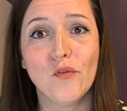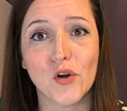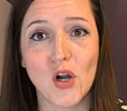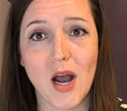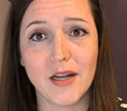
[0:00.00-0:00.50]

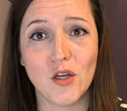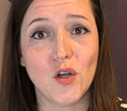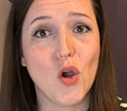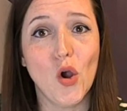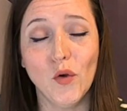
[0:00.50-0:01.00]

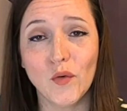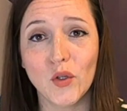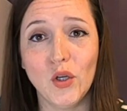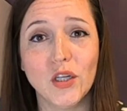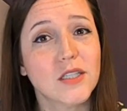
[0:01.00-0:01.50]
Forgotten,
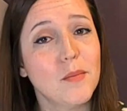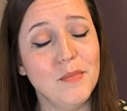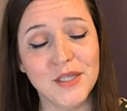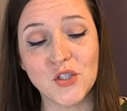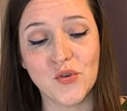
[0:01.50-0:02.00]
overlooked,
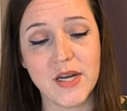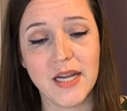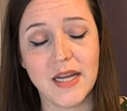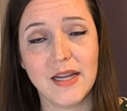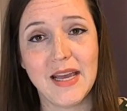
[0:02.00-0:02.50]

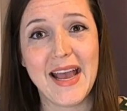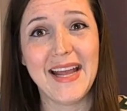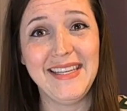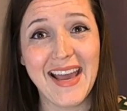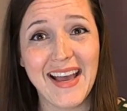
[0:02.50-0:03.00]
mistreated.
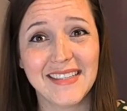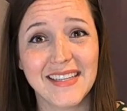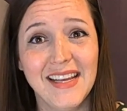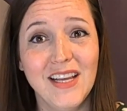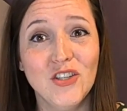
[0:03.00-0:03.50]
And
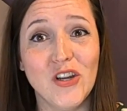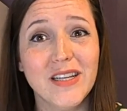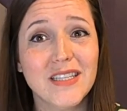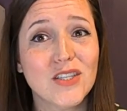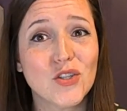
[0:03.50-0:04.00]
yet,
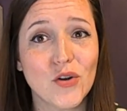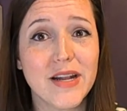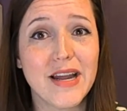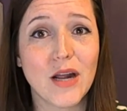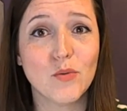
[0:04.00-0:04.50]
Genesis
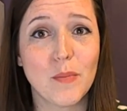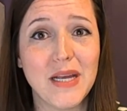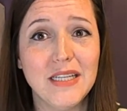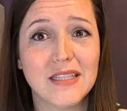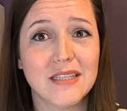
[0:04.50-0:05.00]
39
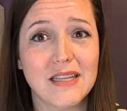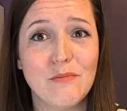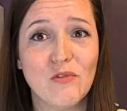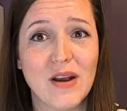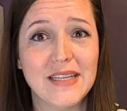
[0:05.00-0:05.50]
repeats the same